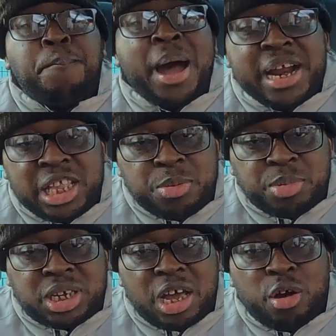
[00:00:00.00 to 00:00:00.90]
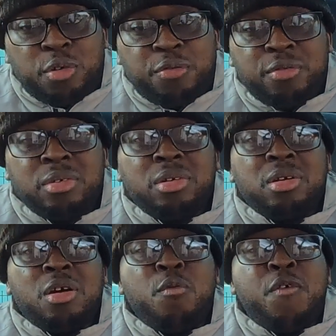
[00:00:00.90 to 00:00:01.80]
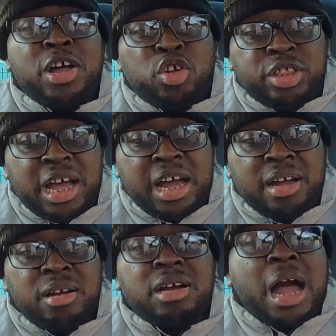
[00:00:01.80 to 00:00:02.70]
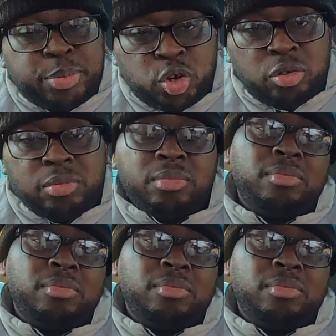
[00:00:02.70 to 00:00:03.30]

parade himself for another capture?